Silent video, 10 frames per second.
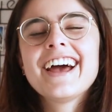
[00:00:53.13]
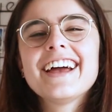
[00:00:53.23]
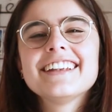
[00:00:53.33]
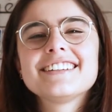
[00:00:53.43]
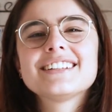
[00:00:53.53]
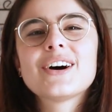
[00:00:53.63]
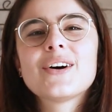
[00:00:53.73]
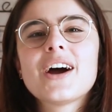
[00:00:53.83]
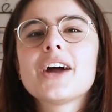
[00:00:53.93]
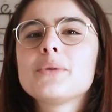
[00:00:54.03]
And so
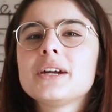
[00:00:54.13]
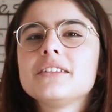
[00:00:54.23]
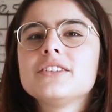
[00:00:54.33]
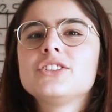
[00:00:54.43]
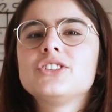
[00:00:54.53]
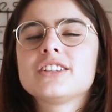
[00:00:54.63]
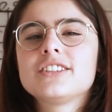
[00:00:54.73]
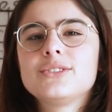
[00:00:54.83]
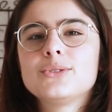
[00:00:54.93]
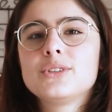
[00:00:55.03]
I rather
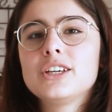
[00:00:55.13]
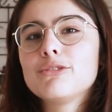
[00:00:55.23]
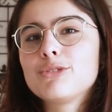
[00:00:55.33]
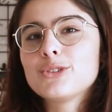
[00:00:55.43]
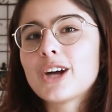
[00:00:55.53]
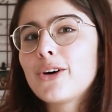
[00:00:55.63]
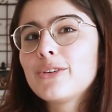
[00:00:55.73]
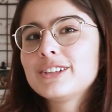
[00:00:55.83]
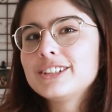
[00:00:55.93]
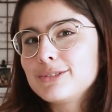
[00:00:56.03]
just to give you
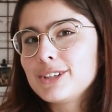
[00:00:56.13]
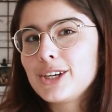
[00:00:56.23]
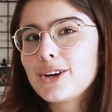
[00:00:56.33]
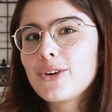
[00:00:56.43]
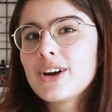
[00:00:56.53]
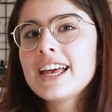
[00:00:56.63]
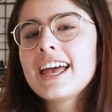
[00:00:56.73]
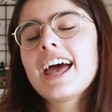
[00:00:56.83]
now this video,